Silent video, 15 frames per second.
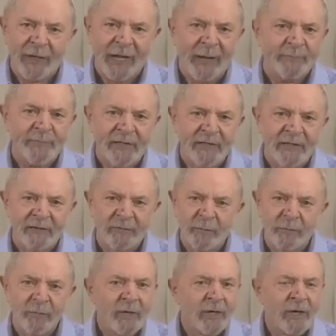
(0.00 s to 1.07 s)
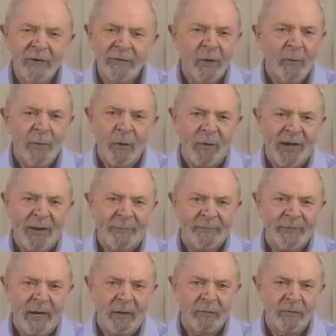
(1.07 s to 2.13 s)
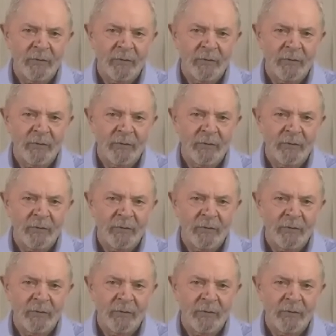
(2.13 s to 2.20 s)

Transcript: The tragedy of the novel coronavirus